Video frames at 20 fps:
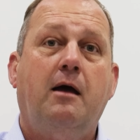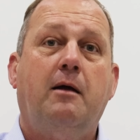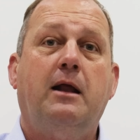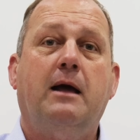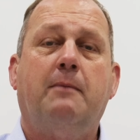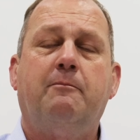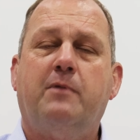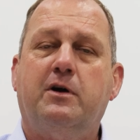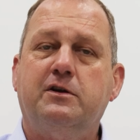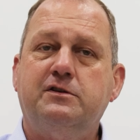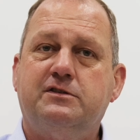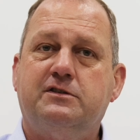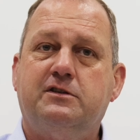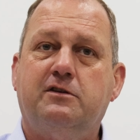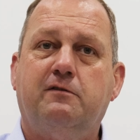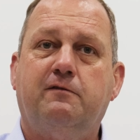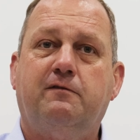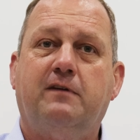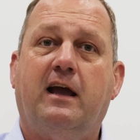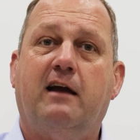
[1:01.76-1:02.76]
Now,
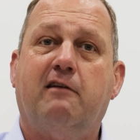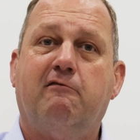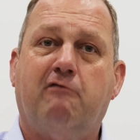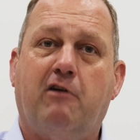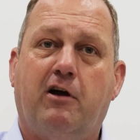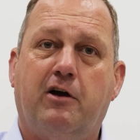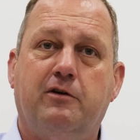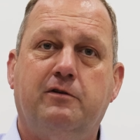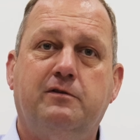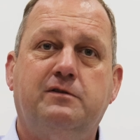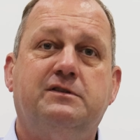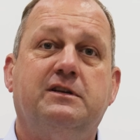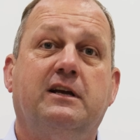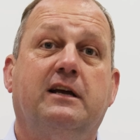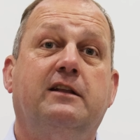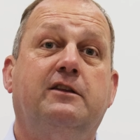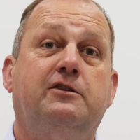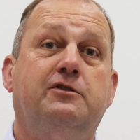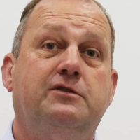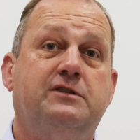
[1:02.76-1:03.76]
most of our roads
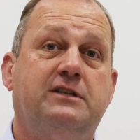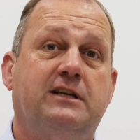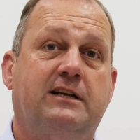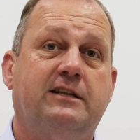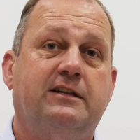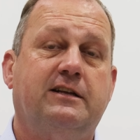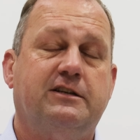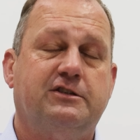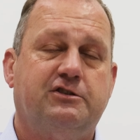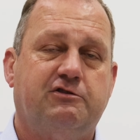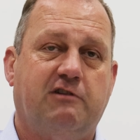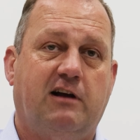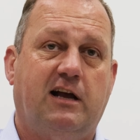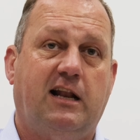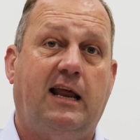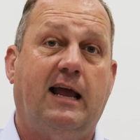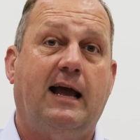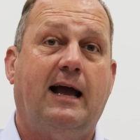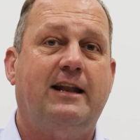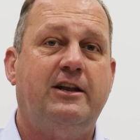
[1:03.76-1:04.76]
in New Zealand and
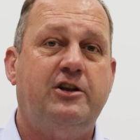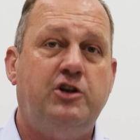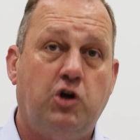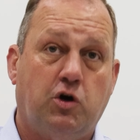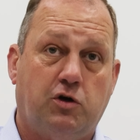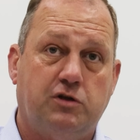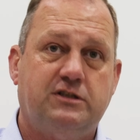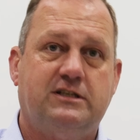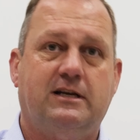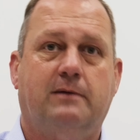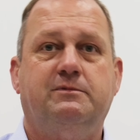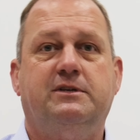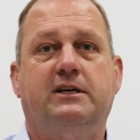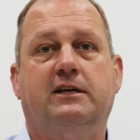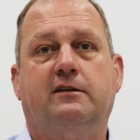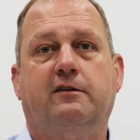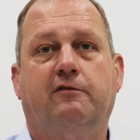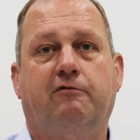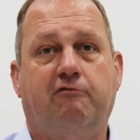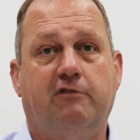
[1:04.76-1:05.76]
Australia are not
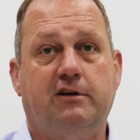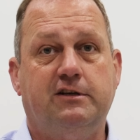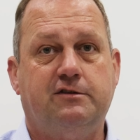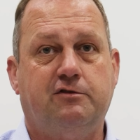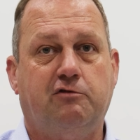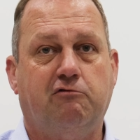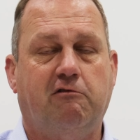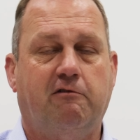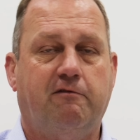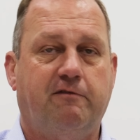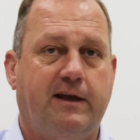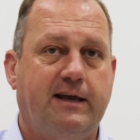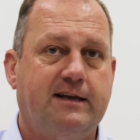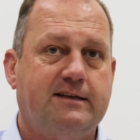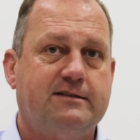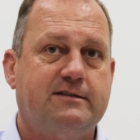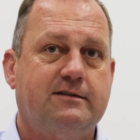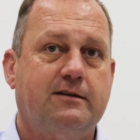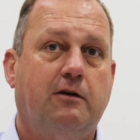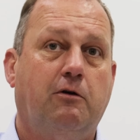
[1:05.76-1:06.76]
subject to freeze-thaw
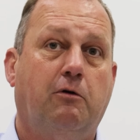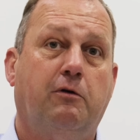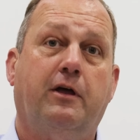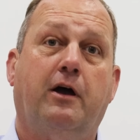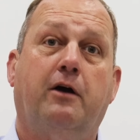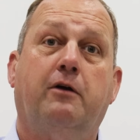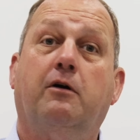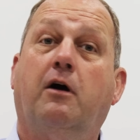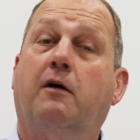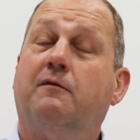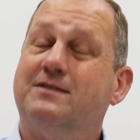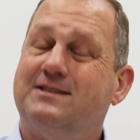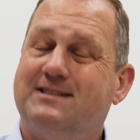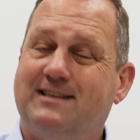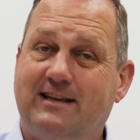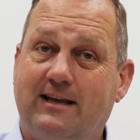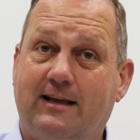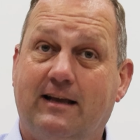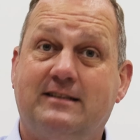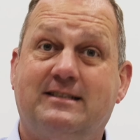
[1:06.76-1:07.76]
effects, although
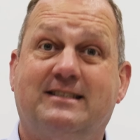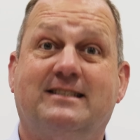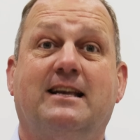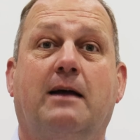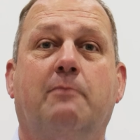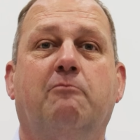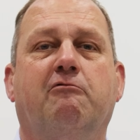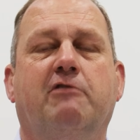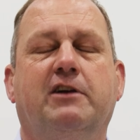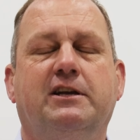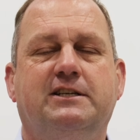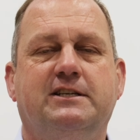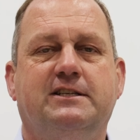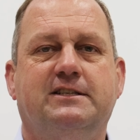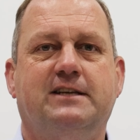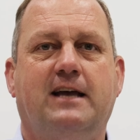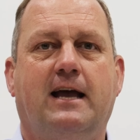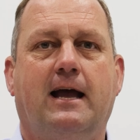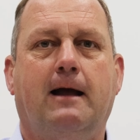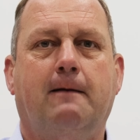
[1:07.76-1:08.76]
obviously some
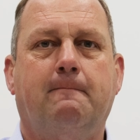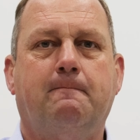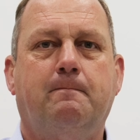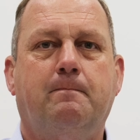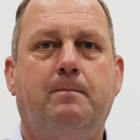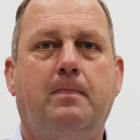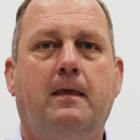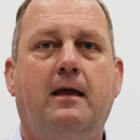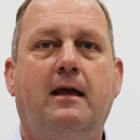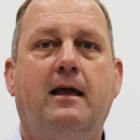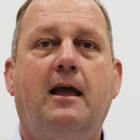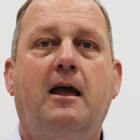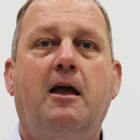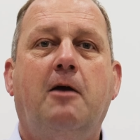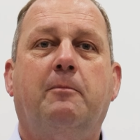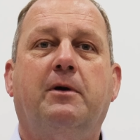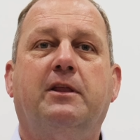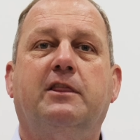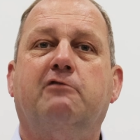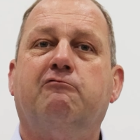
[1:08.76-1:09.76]
regions are.
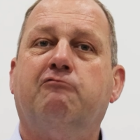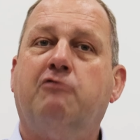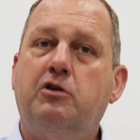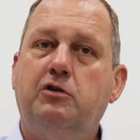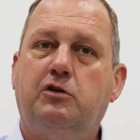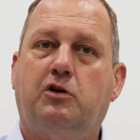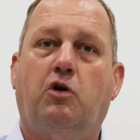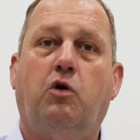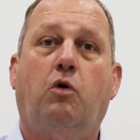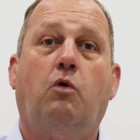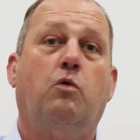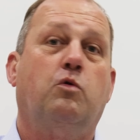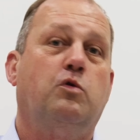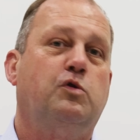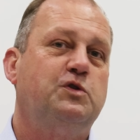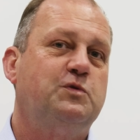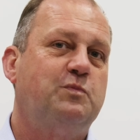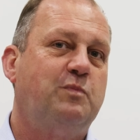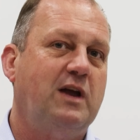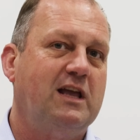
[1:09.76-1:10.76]
But the root
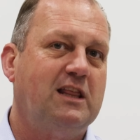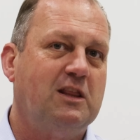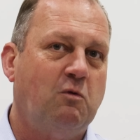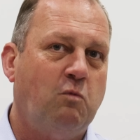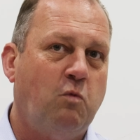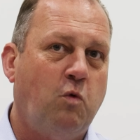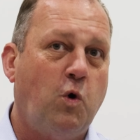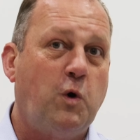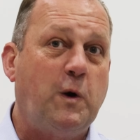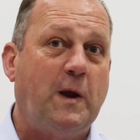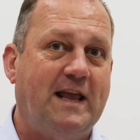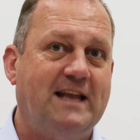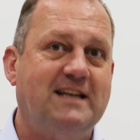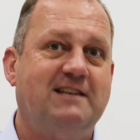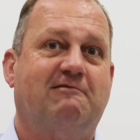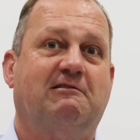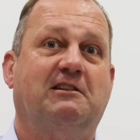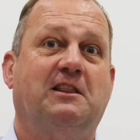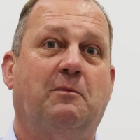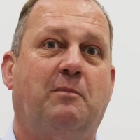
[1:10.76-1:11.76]
cause, being the water
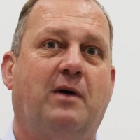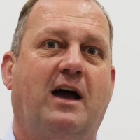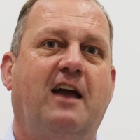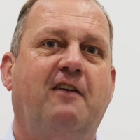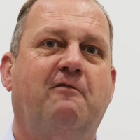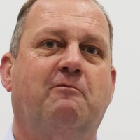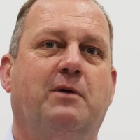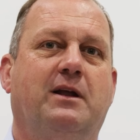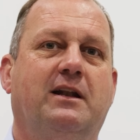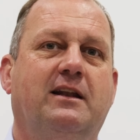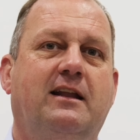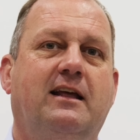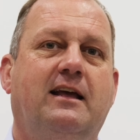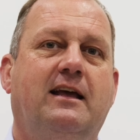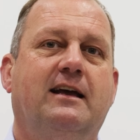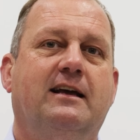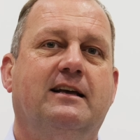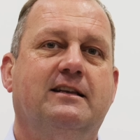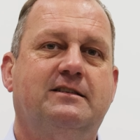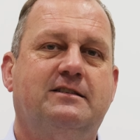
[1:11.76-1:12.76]
entering the pavement,
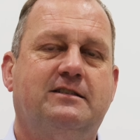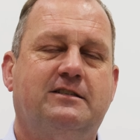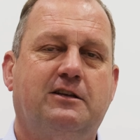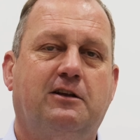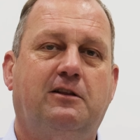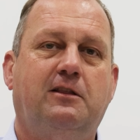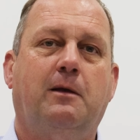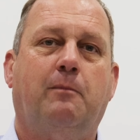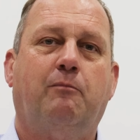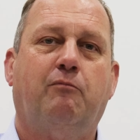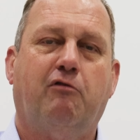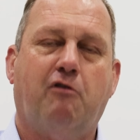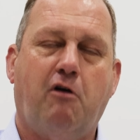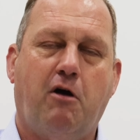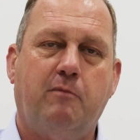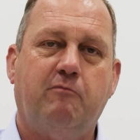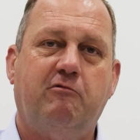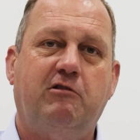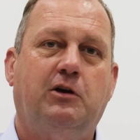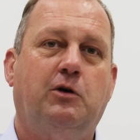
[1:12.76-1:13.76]
is still the
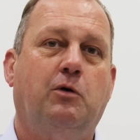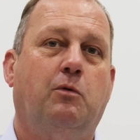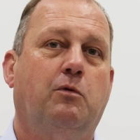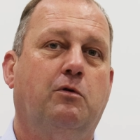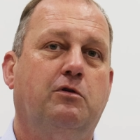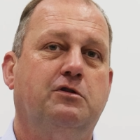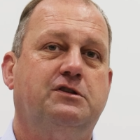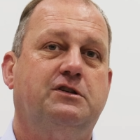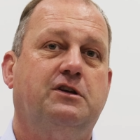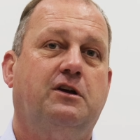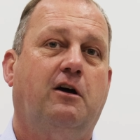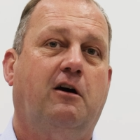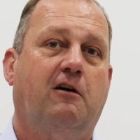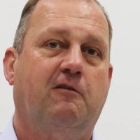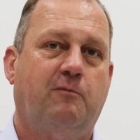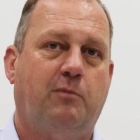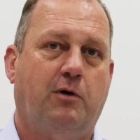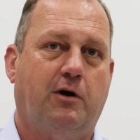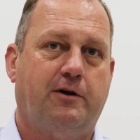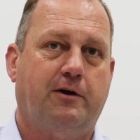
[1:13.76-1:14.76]
primary cause
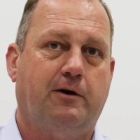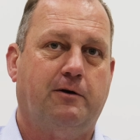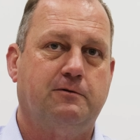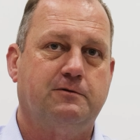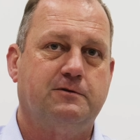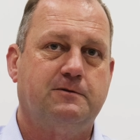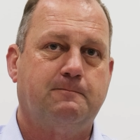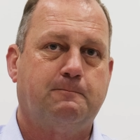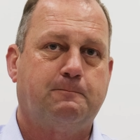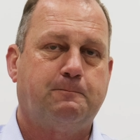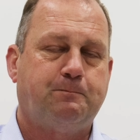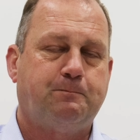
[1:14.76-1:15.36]
of potholes.